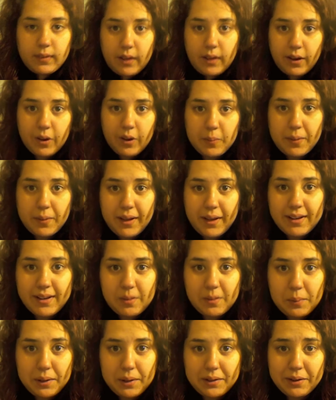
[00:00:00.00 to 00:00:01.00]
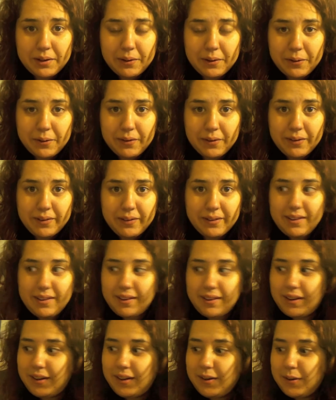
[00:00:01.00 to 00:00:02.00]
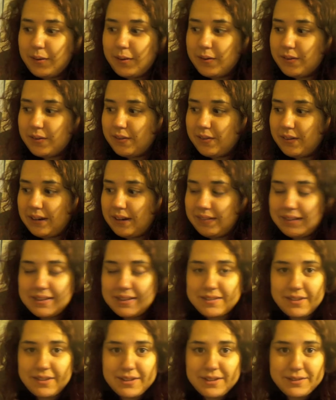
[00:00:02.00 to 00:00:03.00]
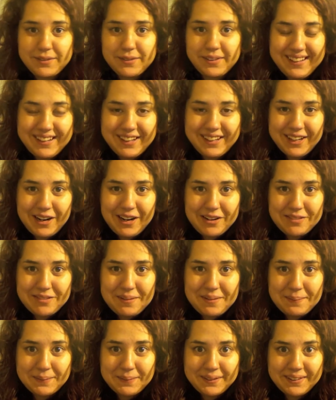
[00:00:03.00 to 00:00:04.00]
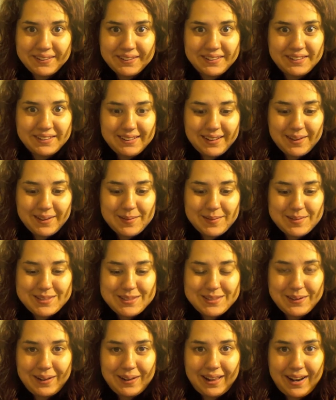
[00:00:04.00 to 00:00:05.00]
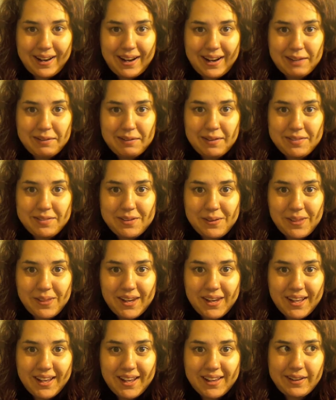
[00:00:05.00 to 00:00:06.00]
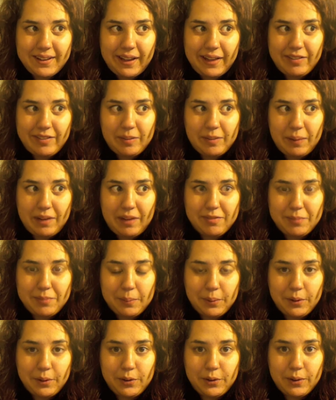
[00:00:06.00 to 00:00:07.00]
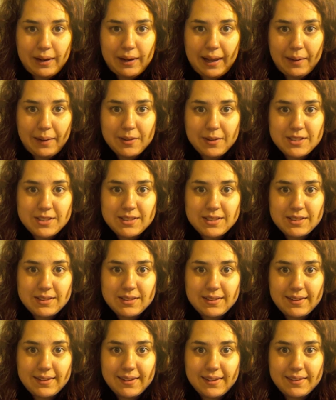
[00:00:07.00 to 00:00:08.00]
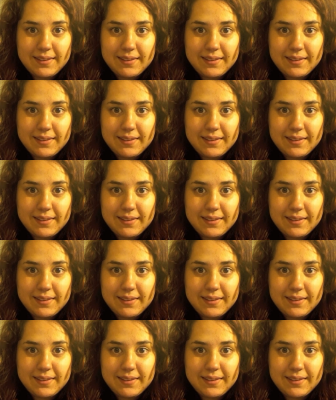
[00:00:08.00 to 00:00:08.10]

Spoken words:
I hope Becky did well on her oral. I know those are really, really stressful. I remember, so glad I never have to do that again. I feel bad for people who are doing languages here.